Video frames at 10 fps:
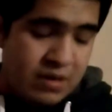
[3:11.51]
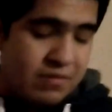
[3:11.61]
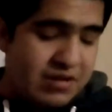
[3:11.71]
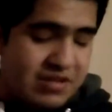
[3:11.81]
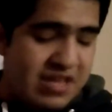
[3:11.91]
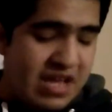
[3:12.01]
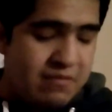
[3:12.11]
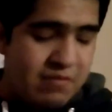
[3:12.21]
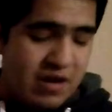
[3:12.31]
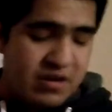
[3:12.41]
where
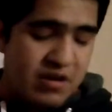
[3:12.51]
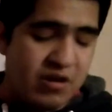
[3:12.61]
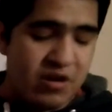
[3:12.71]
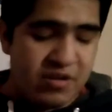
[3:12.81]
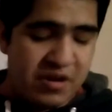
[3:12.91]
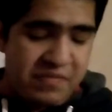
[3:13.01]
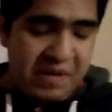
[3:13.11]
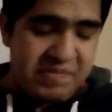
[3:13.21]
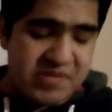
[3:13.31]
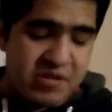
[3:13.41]
they were other
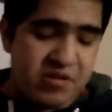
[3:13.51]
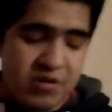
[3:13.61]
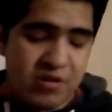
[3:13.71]
farms.